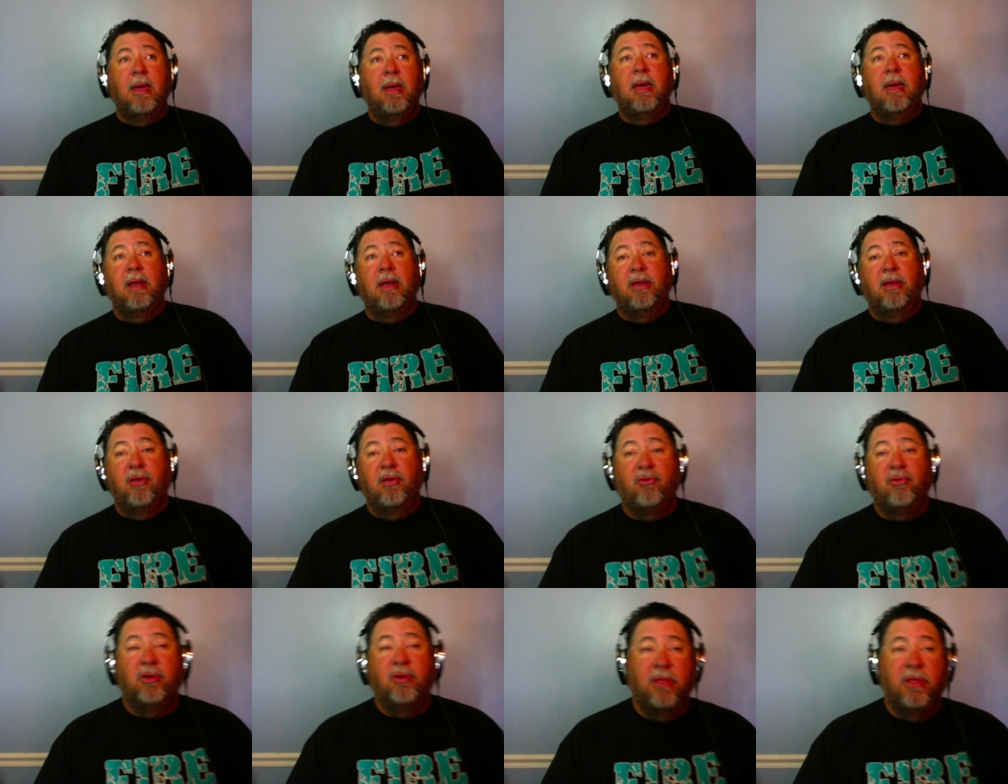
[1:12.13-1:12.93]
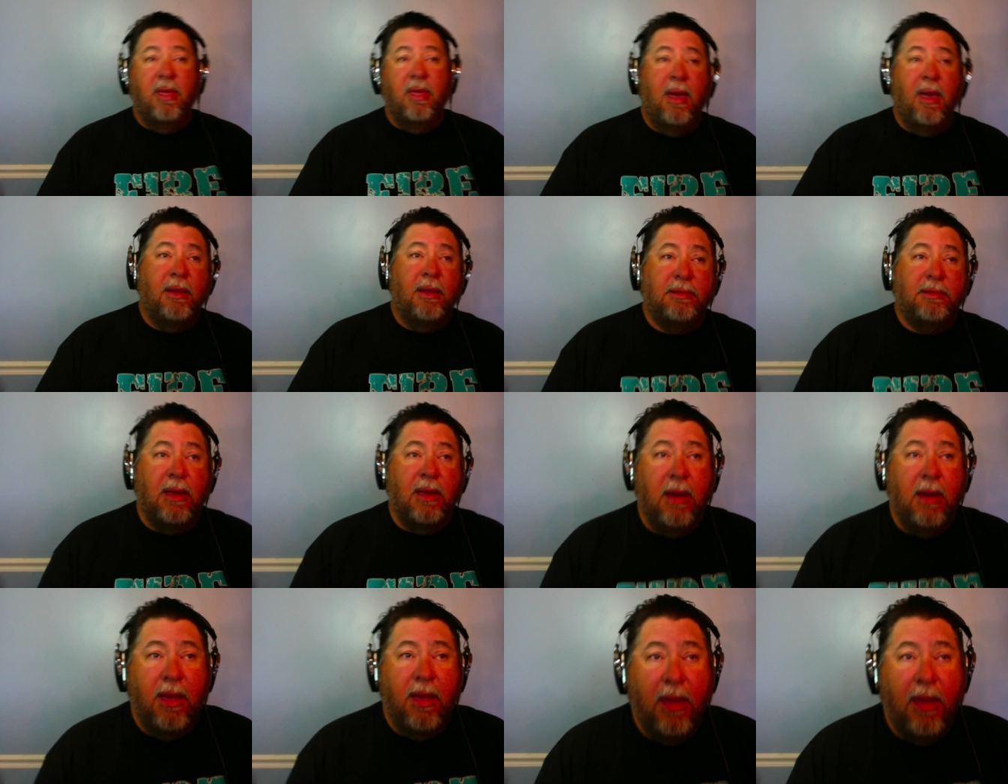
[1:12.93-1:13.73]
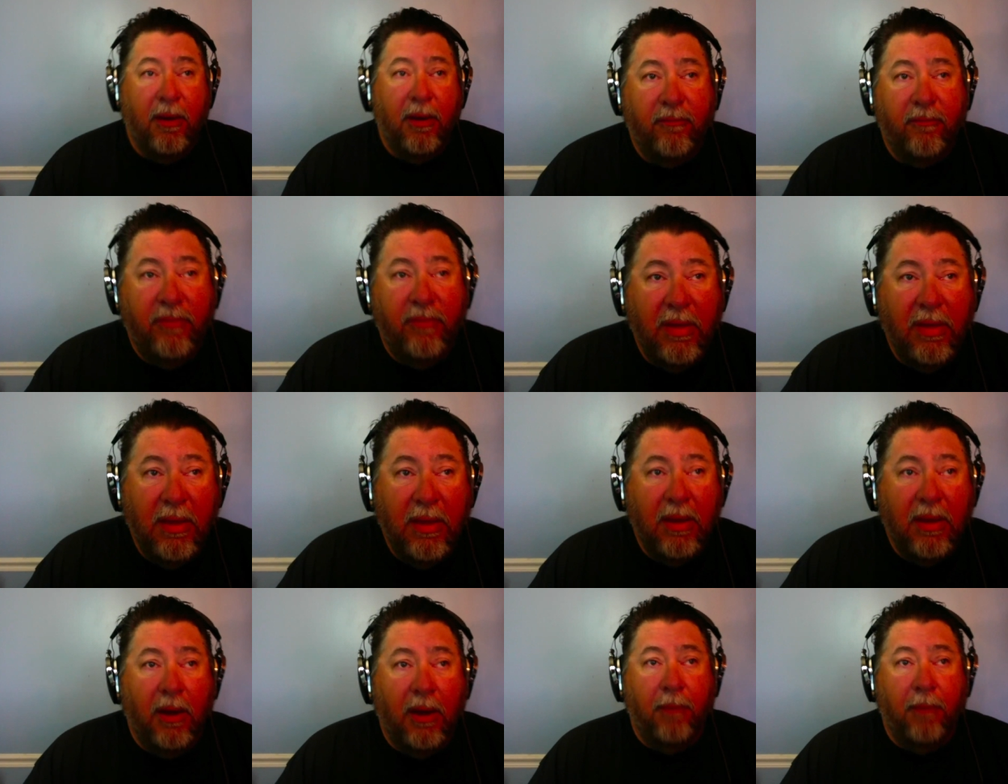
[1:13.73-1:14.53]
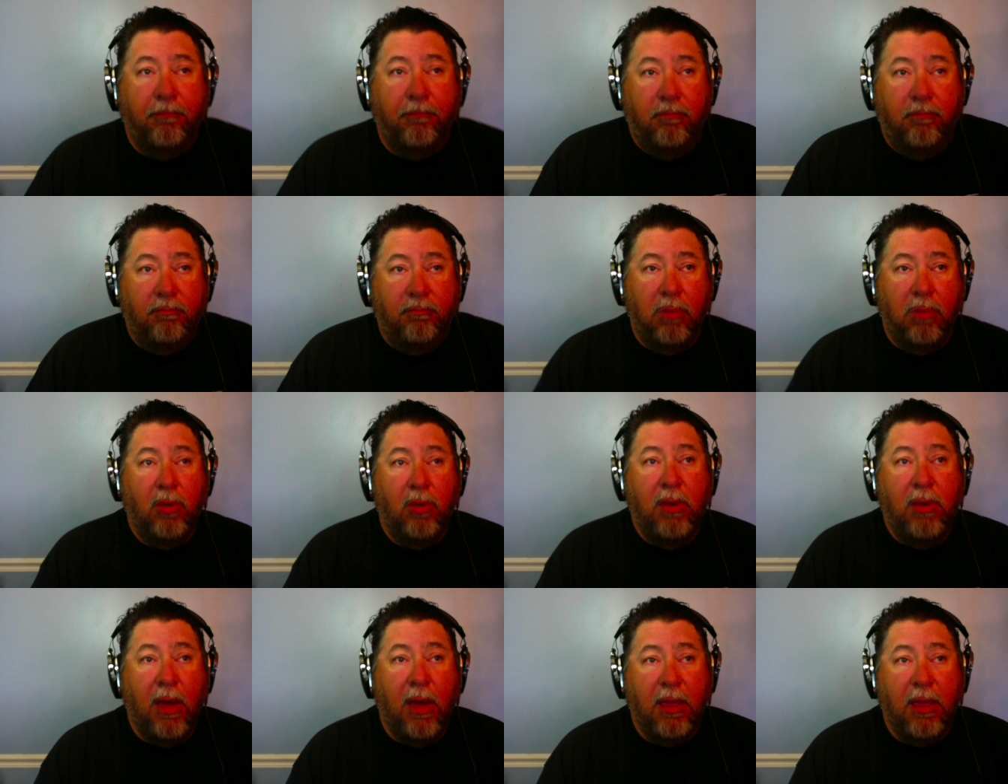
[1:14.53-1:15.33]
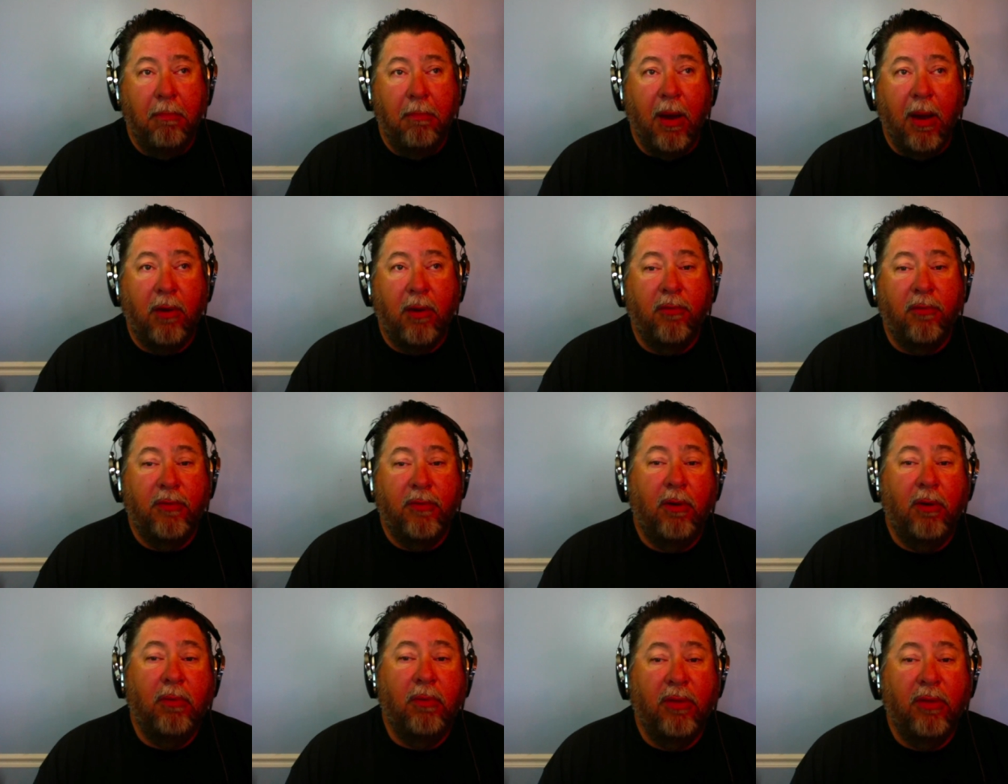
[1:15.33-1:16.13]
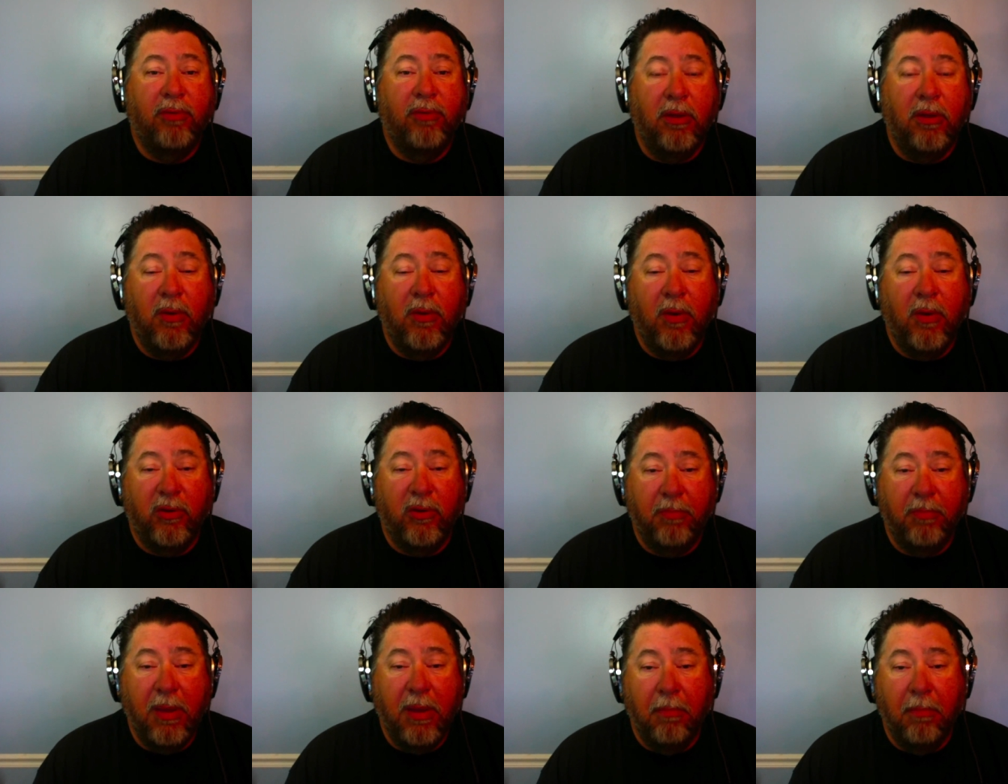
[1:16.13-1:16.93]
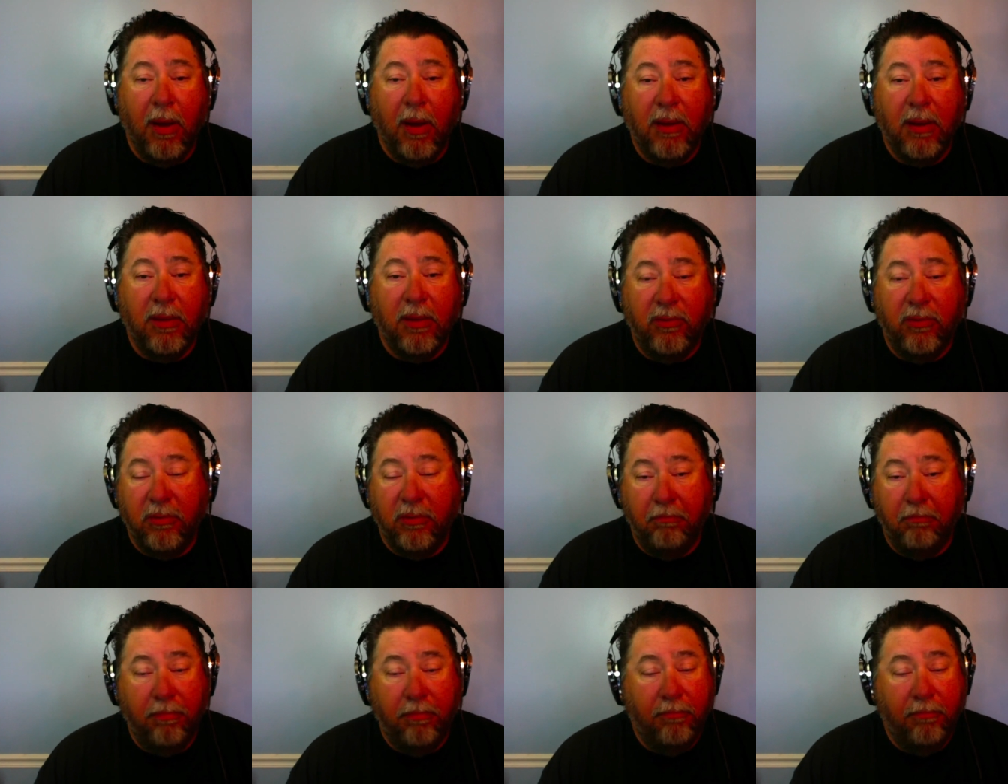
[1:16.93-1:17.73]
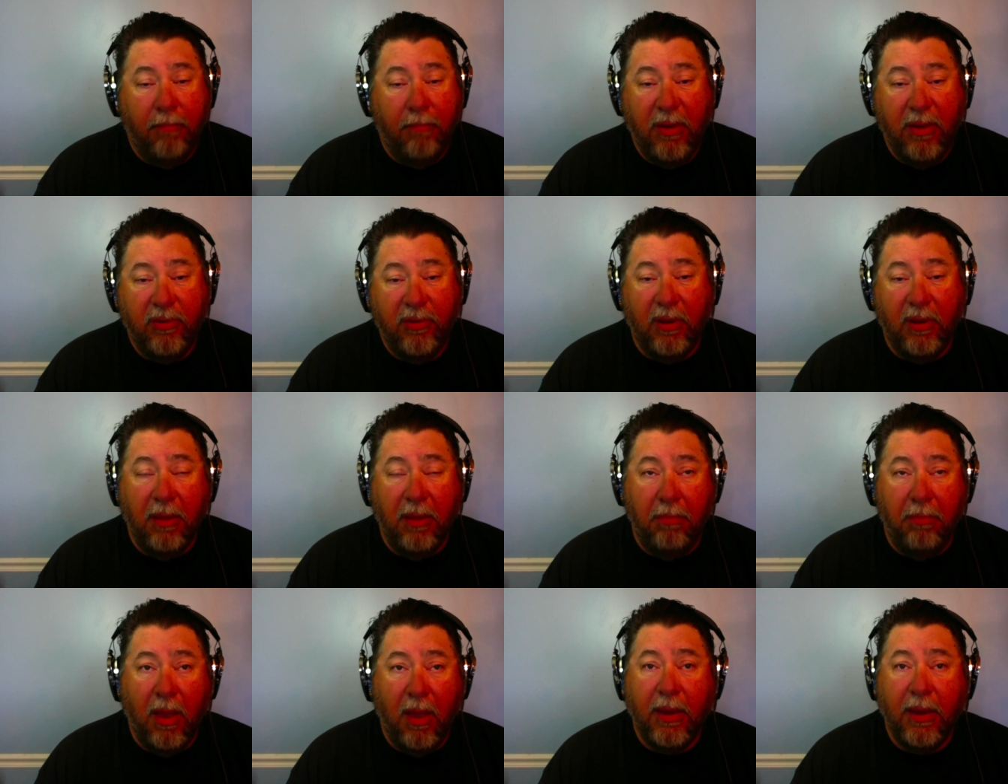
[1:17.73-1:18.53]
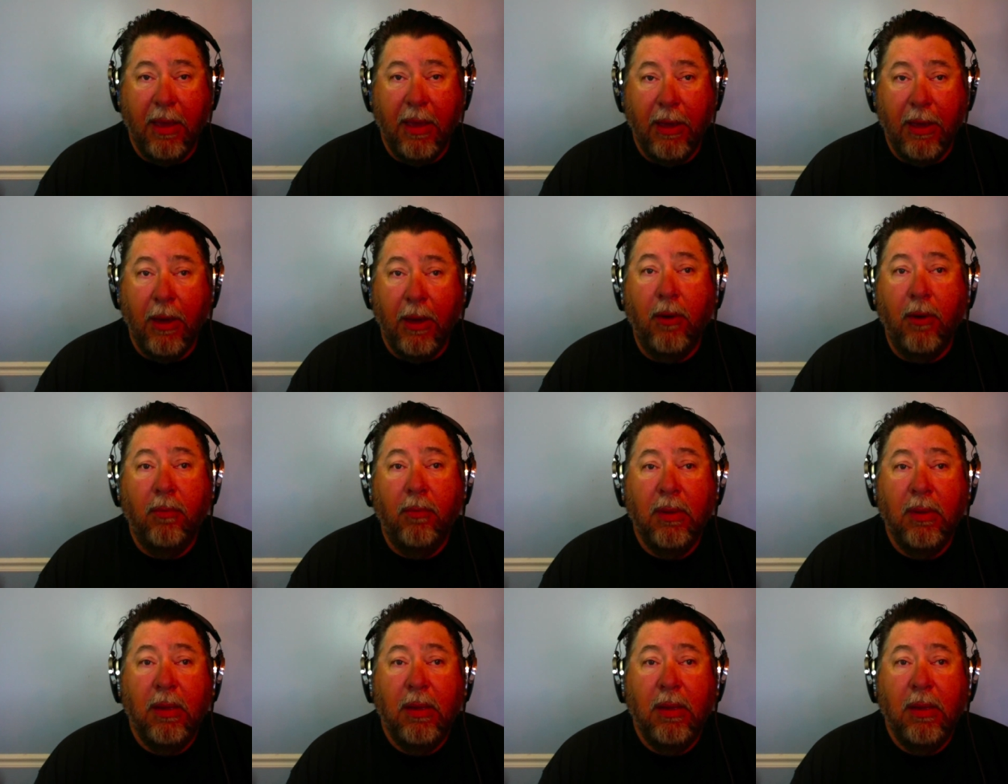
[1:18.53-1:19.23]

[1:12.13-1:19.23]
In addition to that, I have the uh, Blue Yeti microphone. It's a USB mic that's basically plug and go.